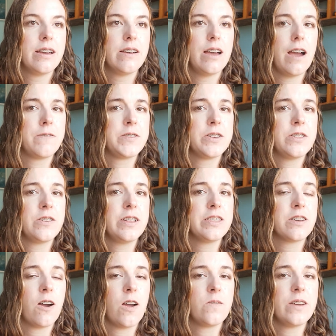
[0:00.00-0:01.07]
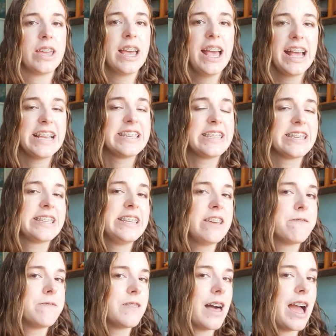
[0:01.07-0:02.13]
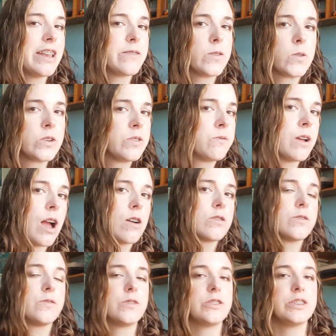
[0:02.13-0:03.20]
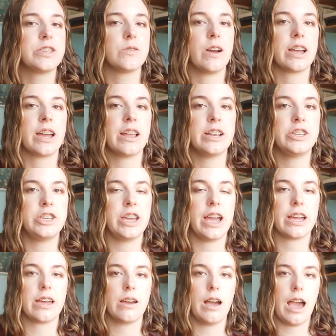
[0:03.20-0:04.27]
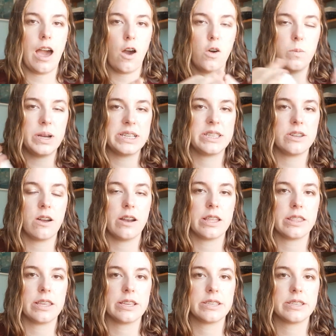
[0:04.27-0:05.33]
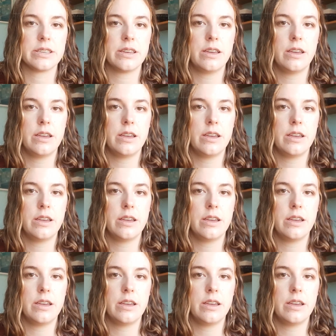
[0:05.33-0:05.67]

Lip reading: after learning the hard way, is this knit flat or in the round first? So I kind of check, how am I starting this?